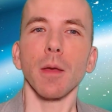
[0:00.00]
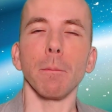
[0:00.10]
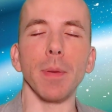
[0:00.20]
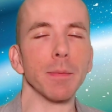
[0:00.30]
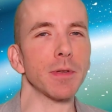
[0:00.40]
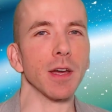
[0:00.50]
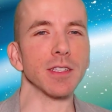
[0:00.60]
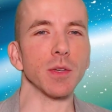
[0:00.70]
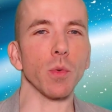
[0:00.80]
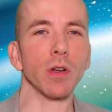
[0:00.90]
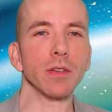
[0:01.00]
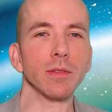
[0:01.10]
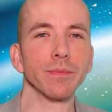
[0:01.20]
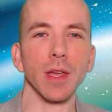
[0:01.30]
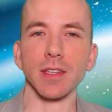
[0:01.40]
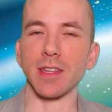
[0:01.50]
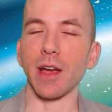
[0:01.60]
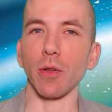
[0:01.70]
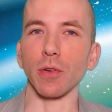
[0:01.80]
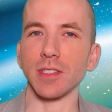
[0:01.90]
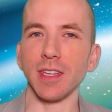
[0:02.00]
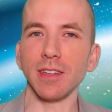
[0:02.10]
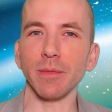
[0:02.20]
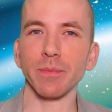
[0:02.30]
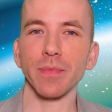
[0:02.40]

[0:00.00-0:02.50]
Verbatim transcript: BIP91 has now locked in,